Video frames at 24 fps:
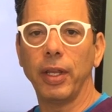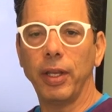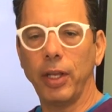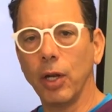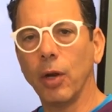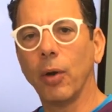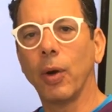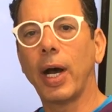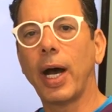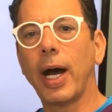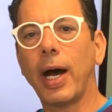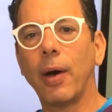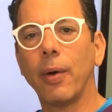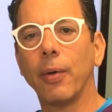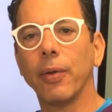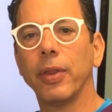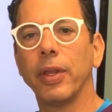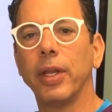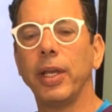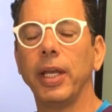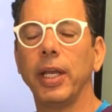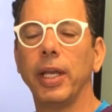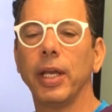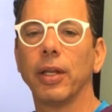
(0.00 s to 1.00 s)
you know, how
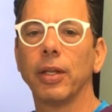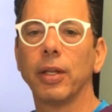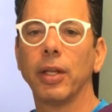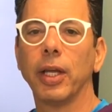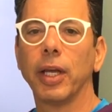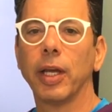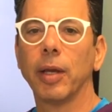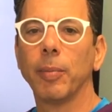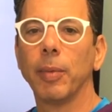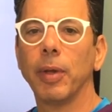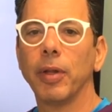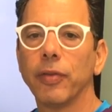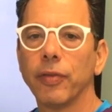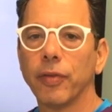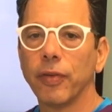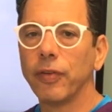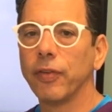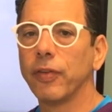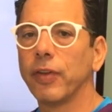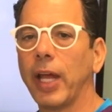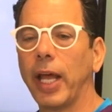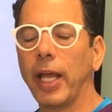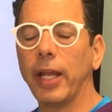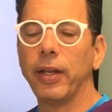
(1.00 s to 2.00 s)
the ligaments
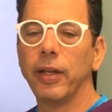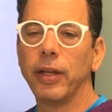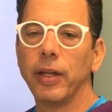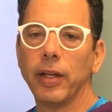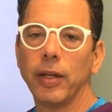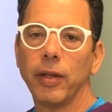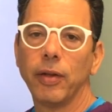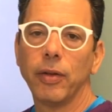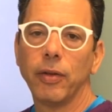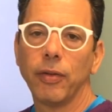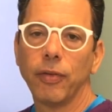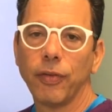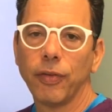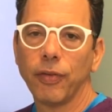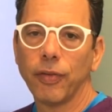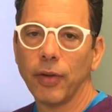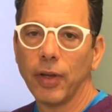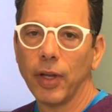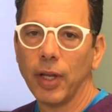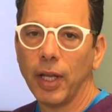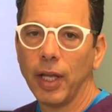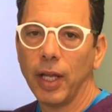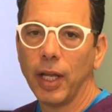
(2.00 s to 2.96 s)
and tendons